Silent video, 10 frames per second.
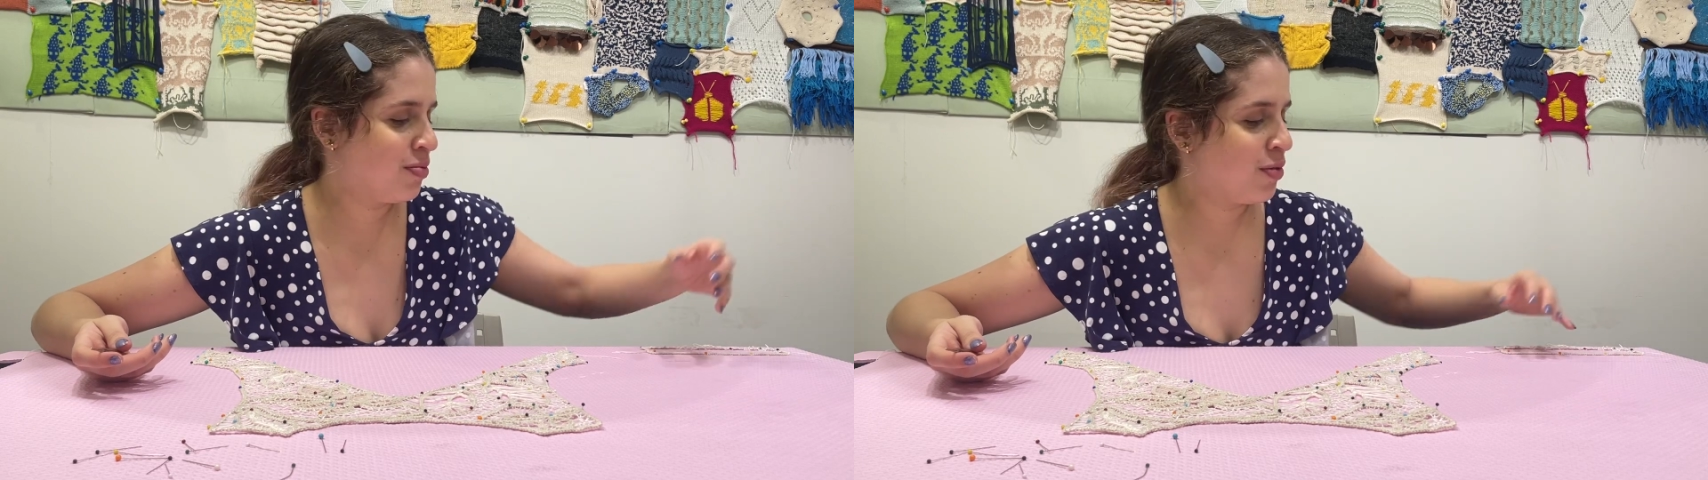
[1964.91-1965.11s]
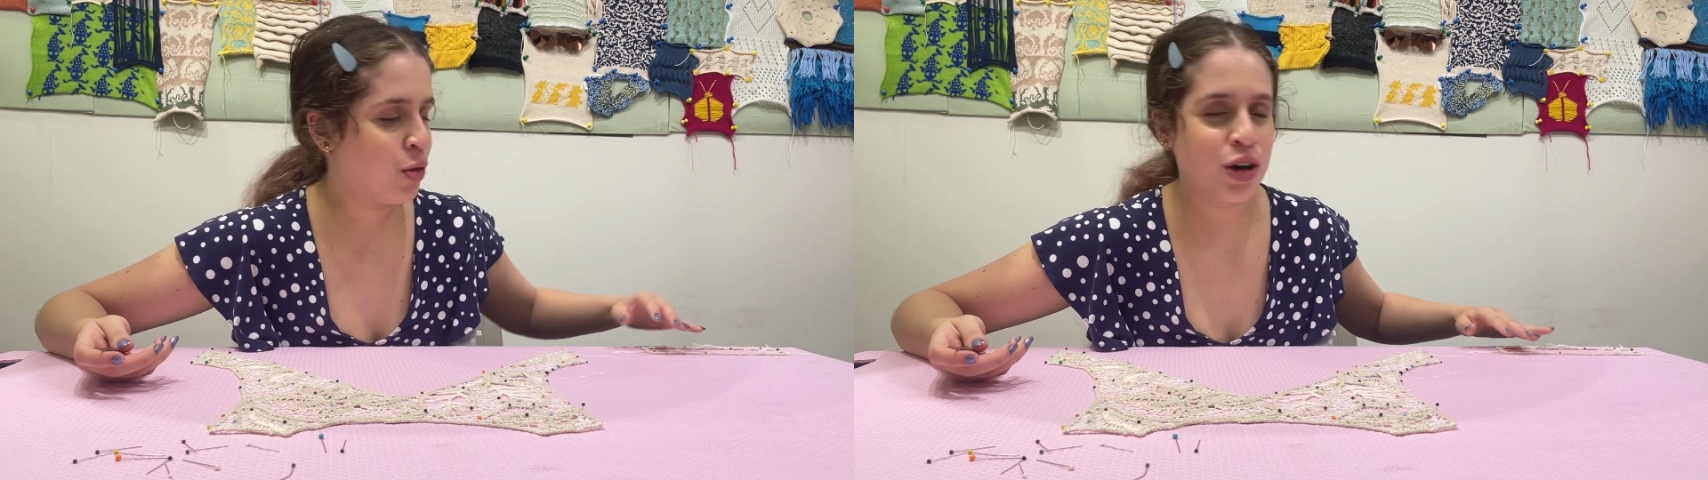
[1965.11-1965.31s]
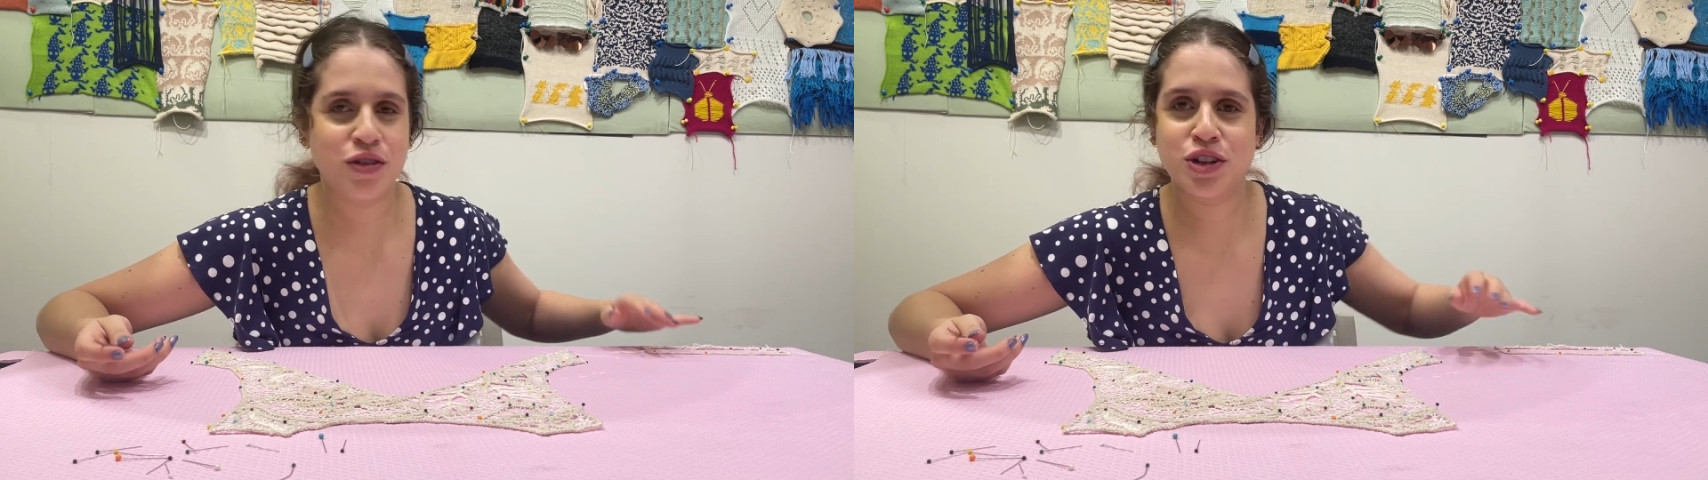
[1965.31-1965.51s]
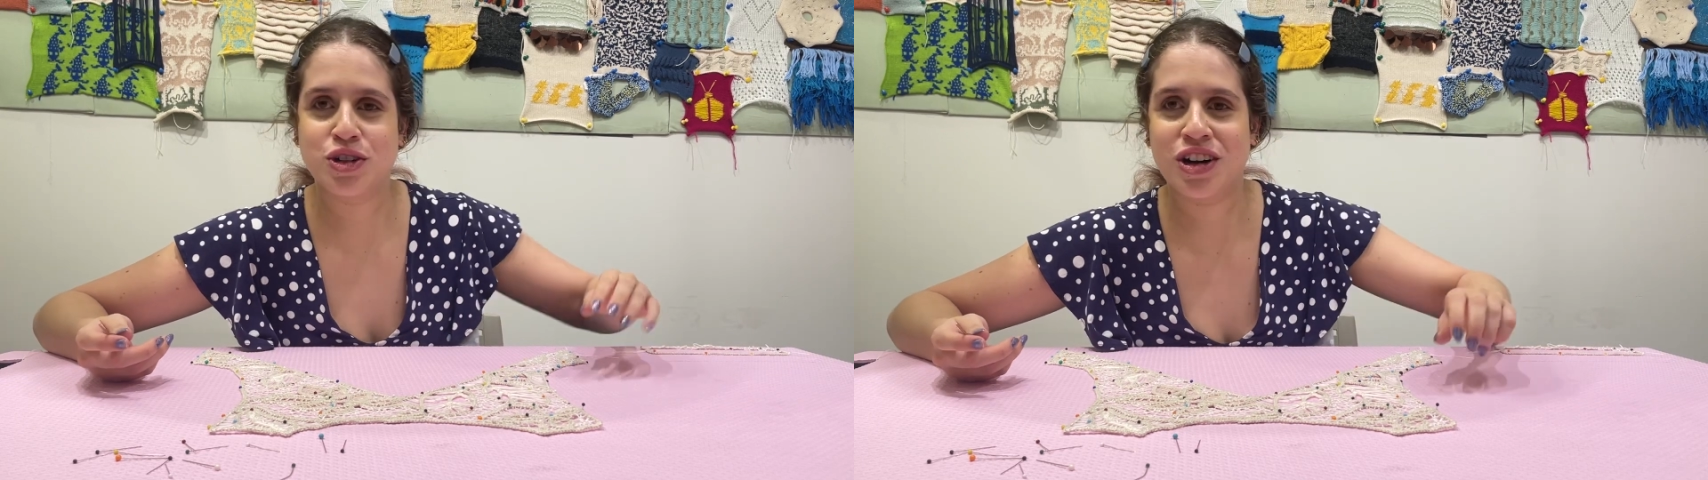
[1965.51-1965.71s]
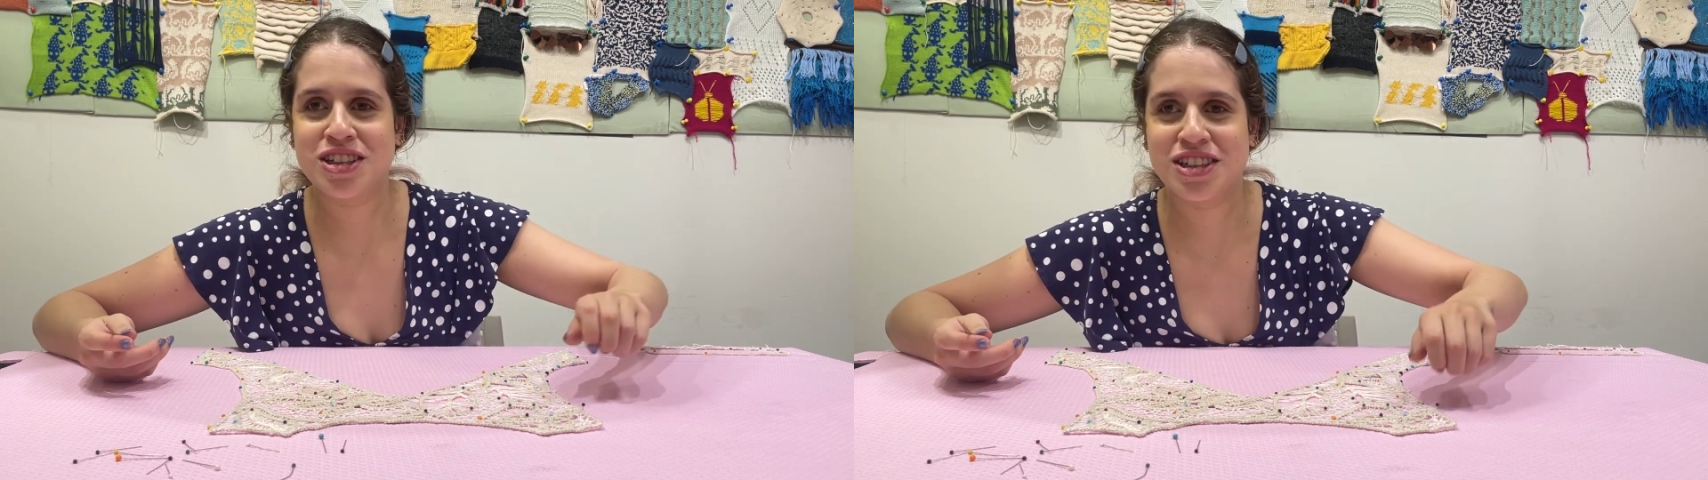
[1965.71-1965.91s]
one of the
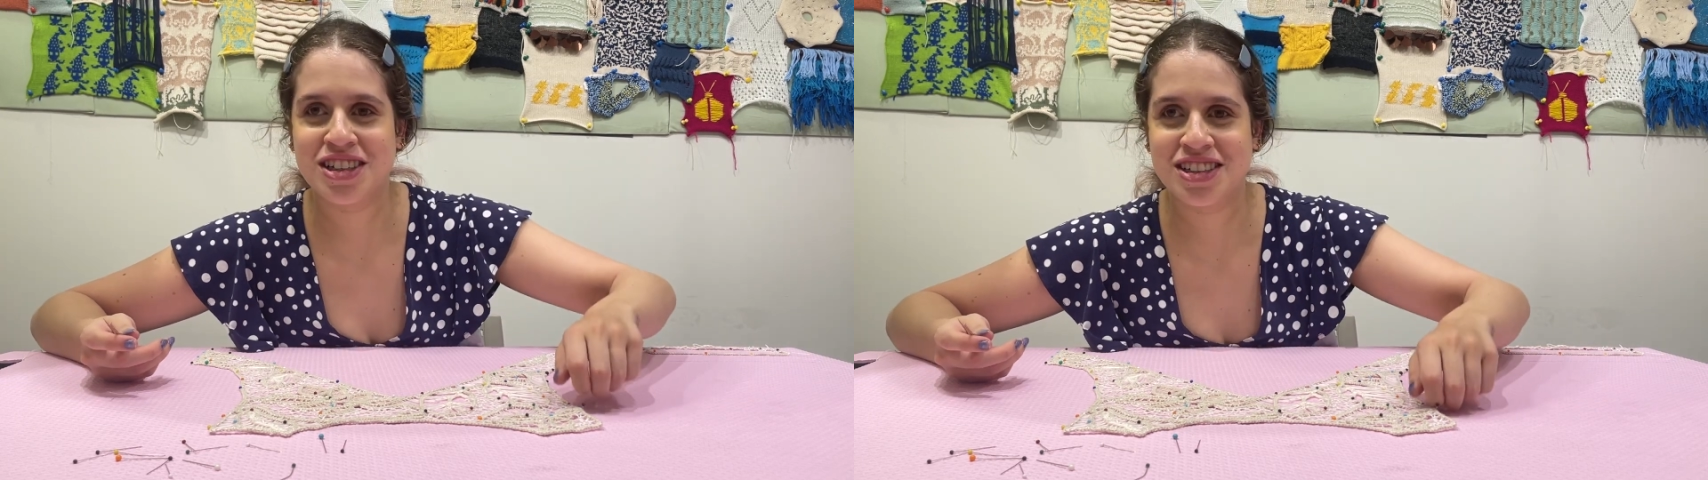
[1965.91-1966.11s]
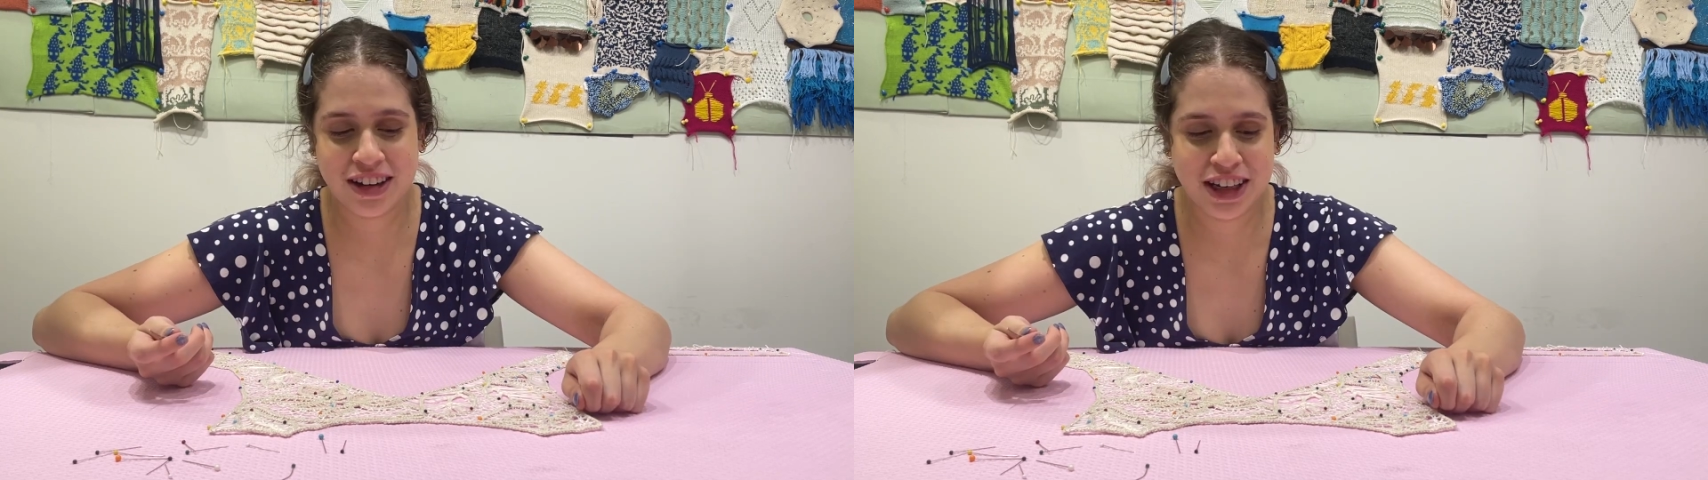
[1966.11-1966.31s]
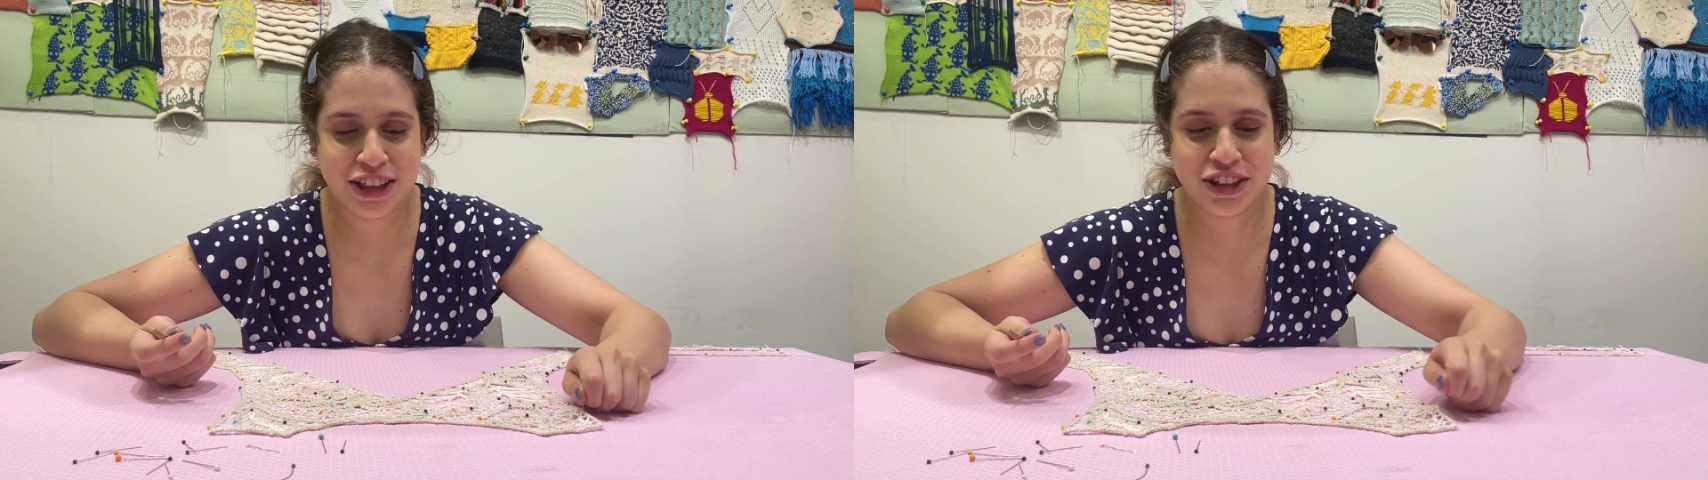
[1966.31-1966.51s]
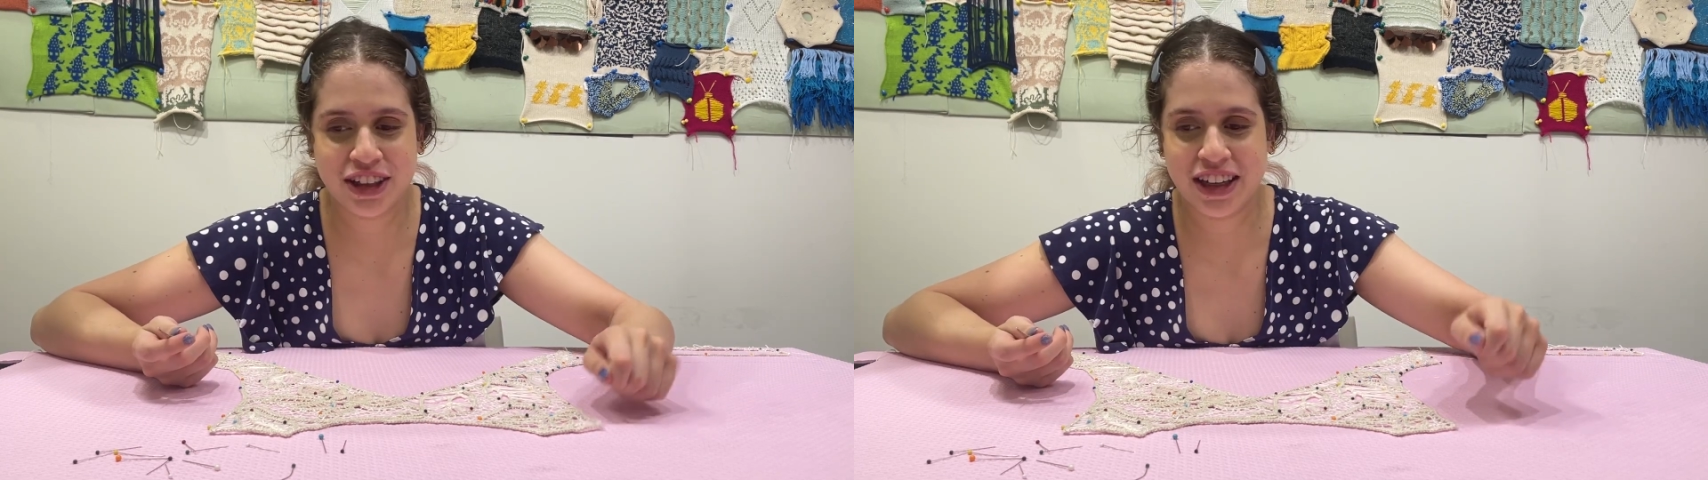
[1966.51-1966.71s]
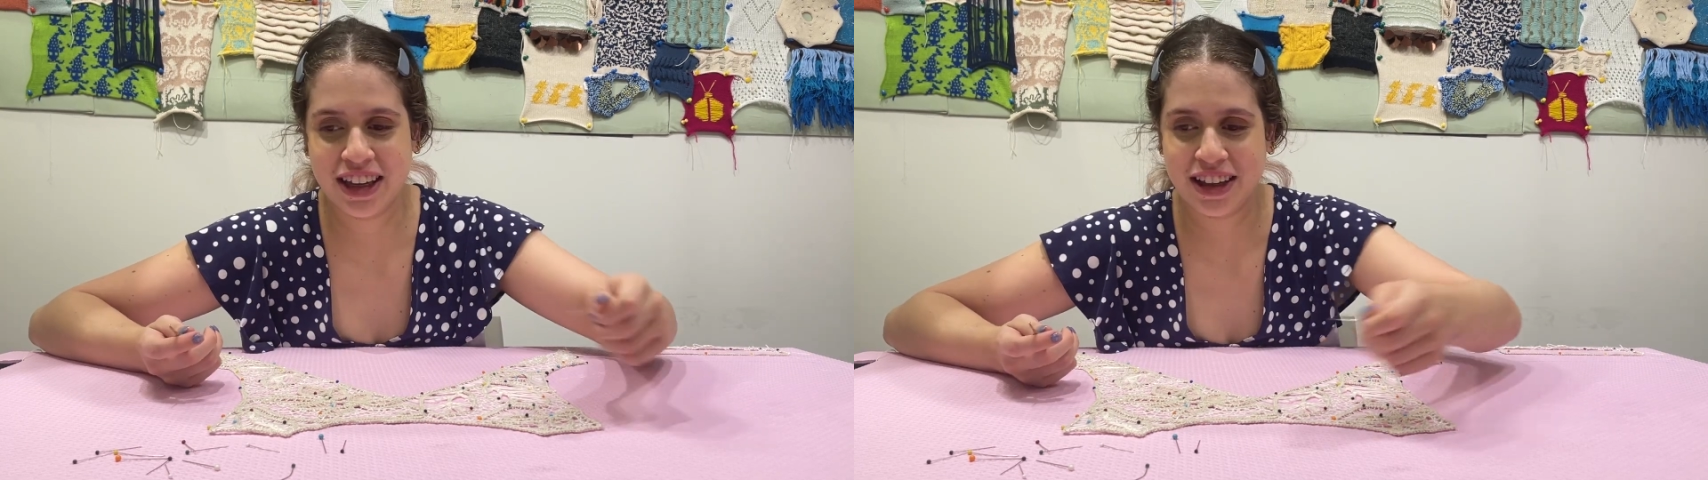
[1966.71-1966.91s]
dresses
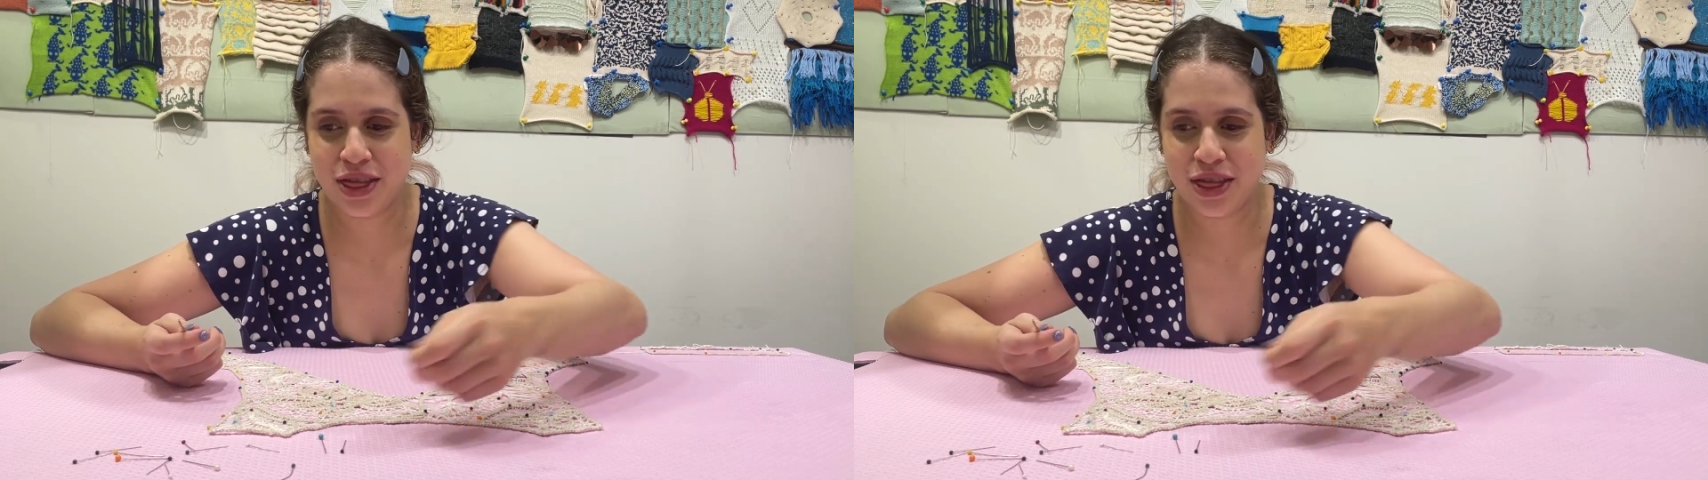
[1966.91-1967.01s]
literally like